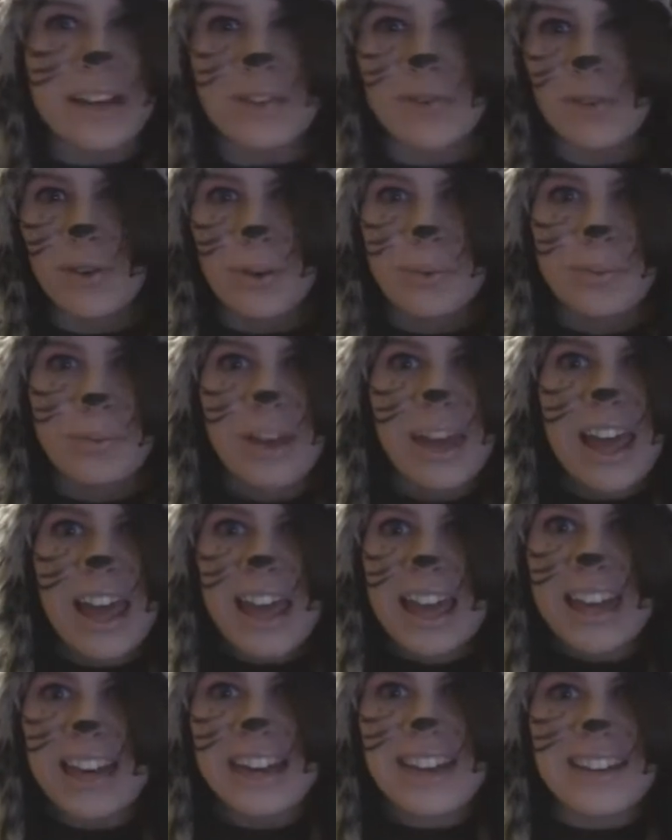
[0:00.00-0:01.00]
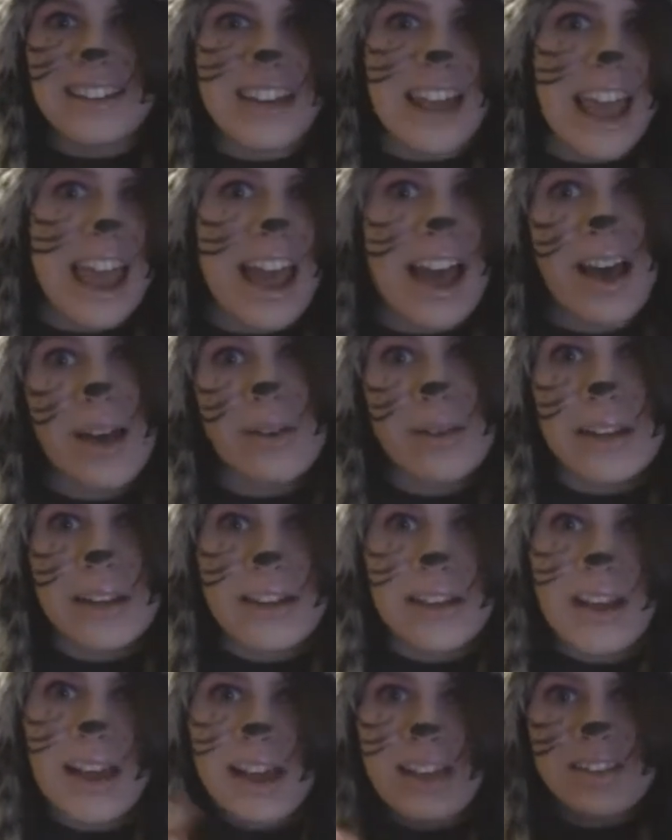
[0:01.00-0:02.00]
from in town
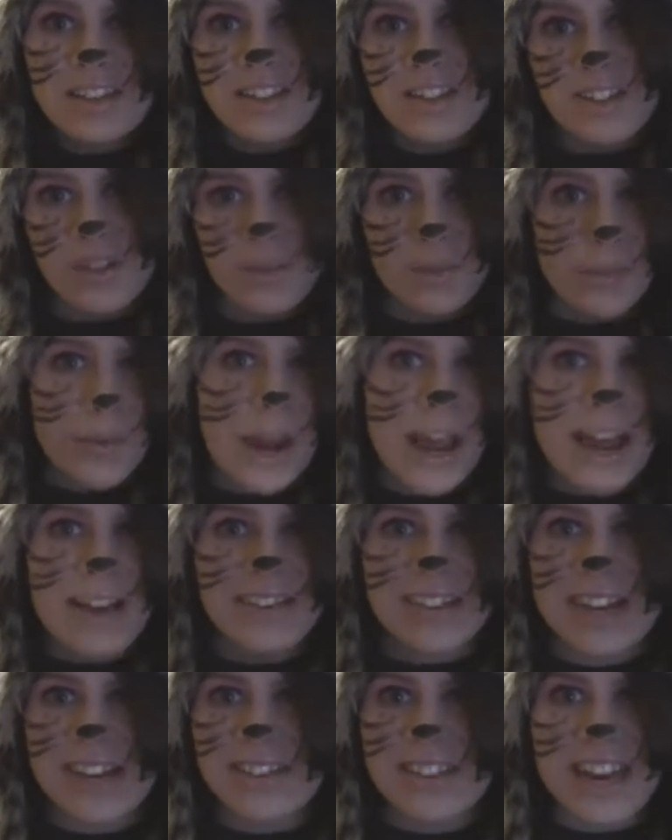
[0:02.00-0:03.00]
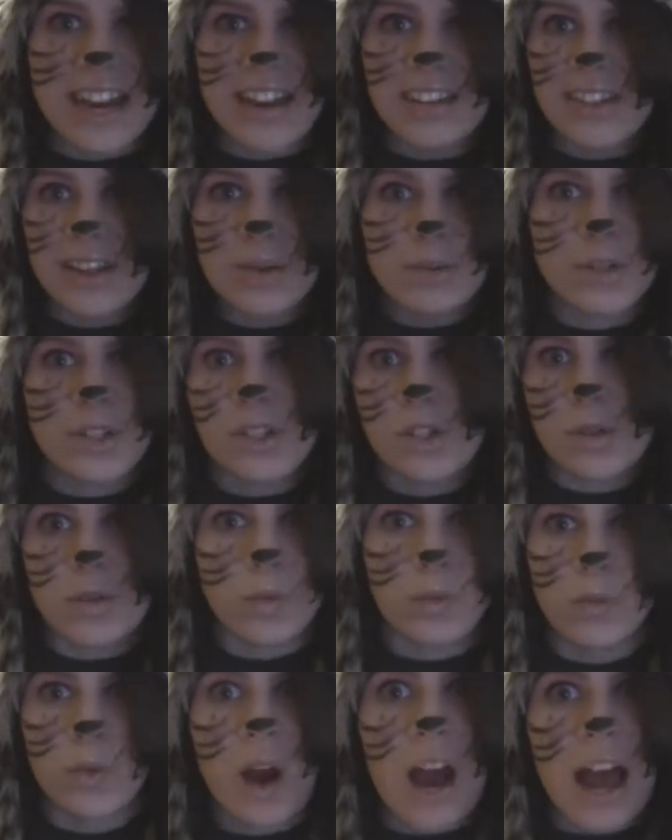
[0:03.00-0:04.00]
and just around our town, they were just
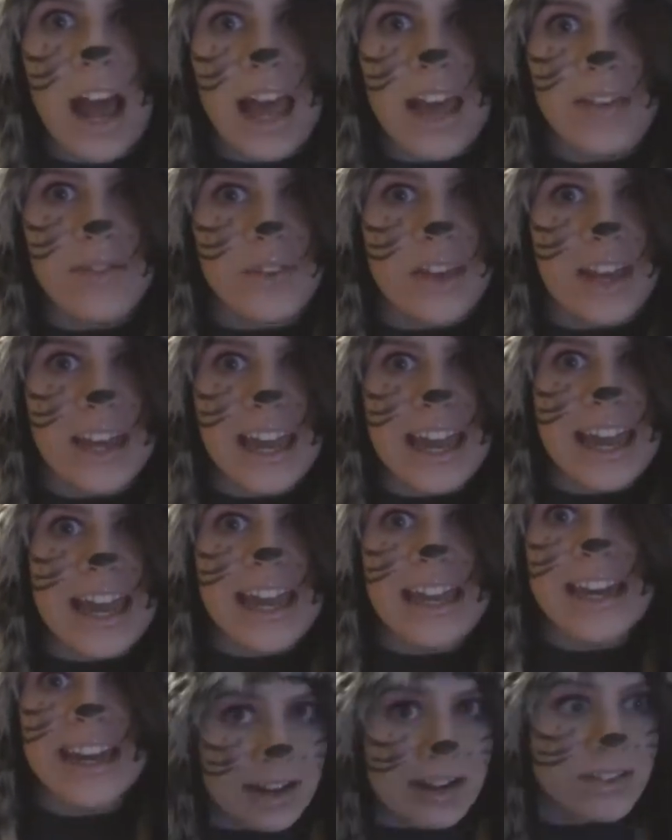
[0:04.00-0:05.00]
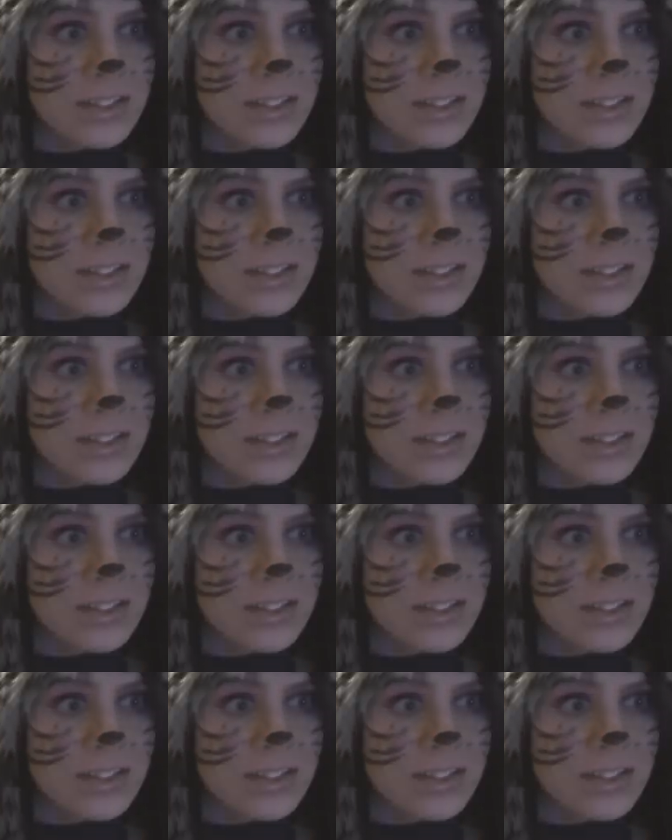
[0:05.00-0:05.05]
driving in.